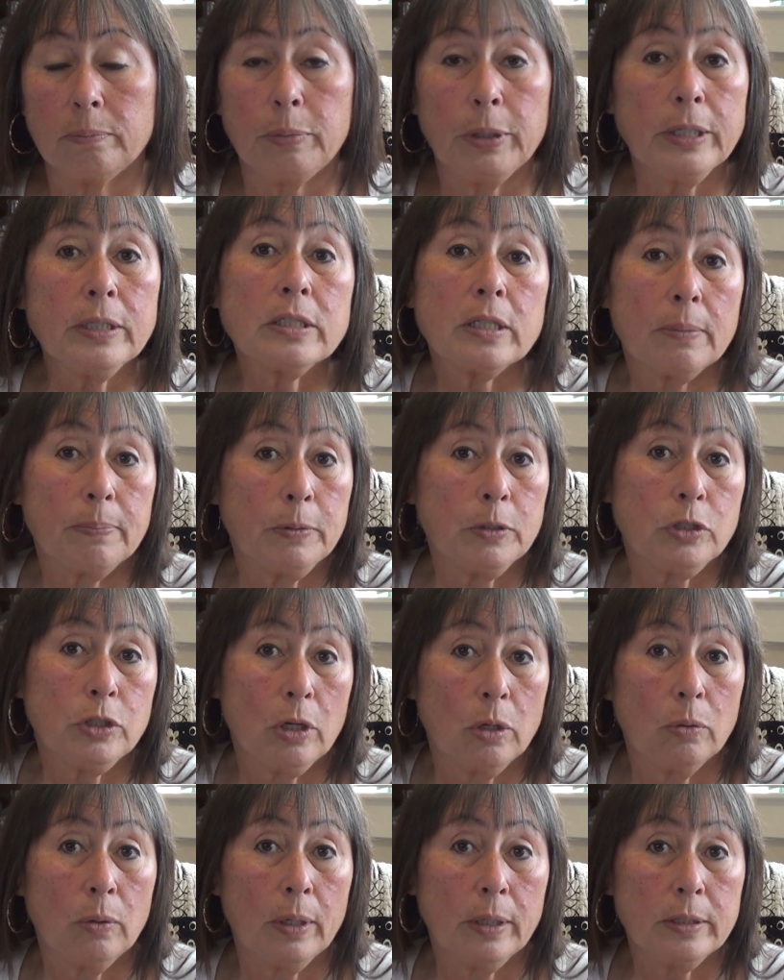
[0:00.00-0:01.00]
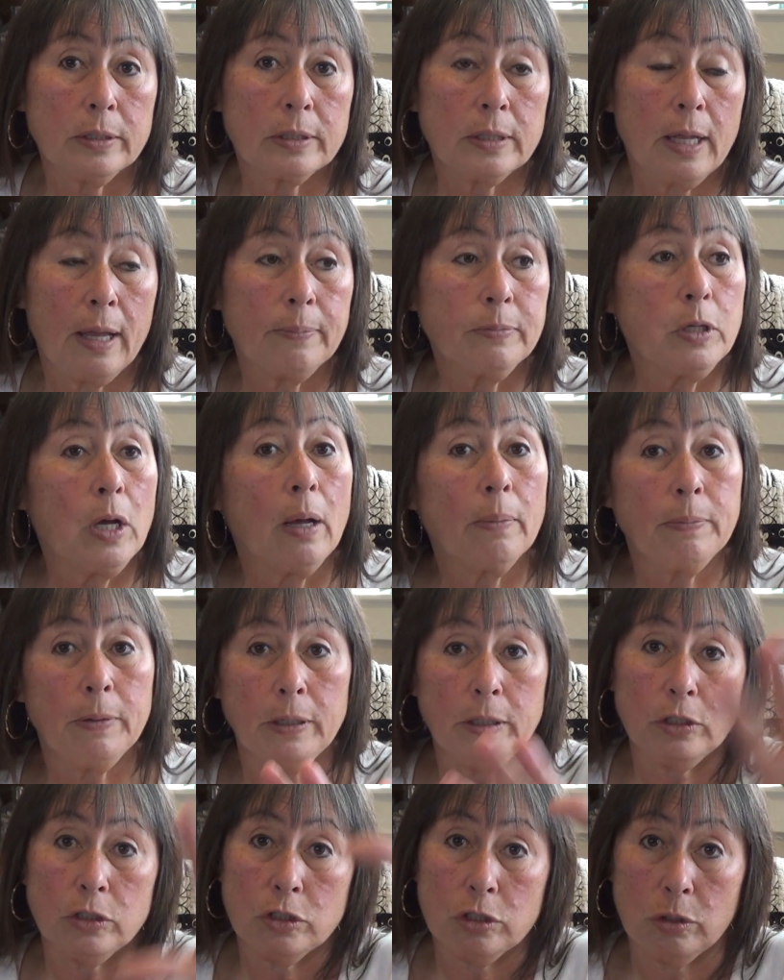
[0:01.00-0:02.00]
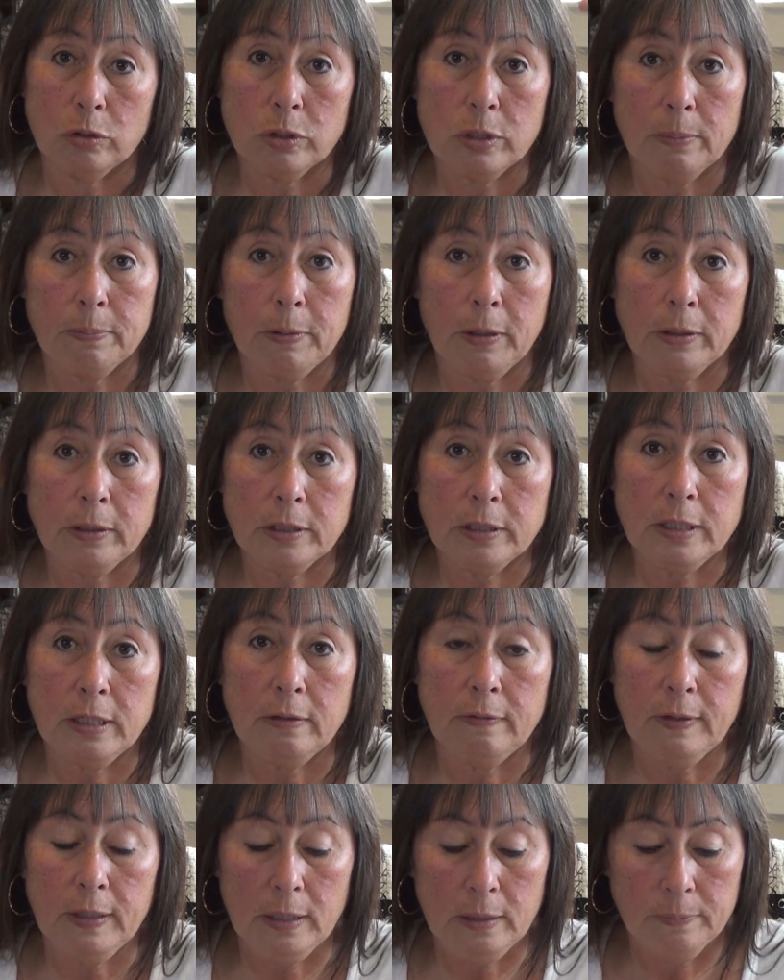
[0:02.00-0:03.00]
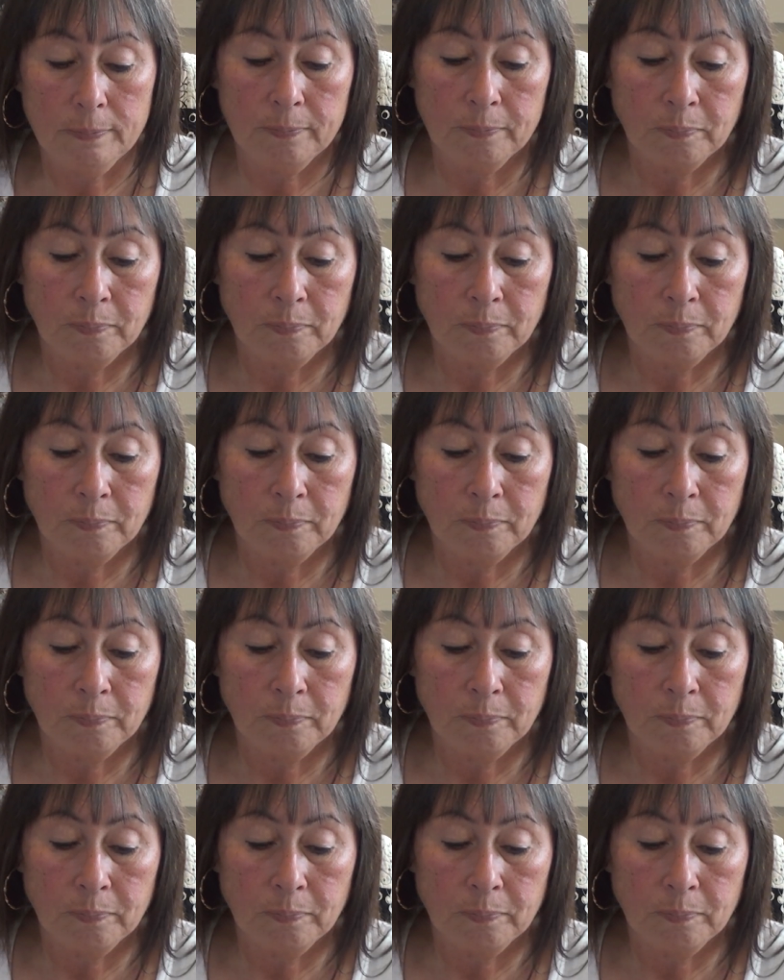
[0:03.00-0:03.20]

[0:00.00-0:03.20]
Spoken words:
brings up a show on his laptop and it shows up on the TV.